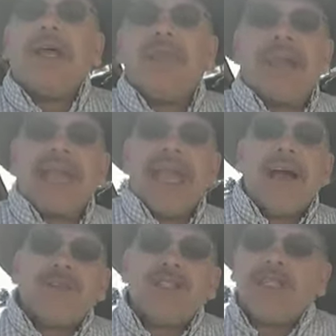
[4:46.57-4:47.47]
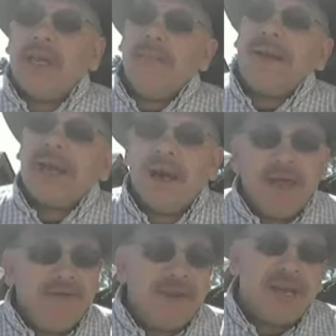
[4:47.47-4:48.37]
on the couch until about
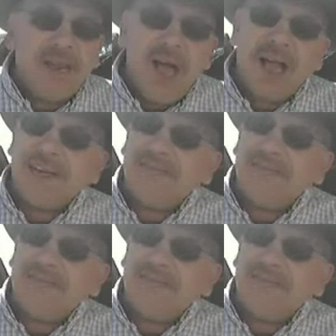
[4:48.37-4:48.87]
11 o'clock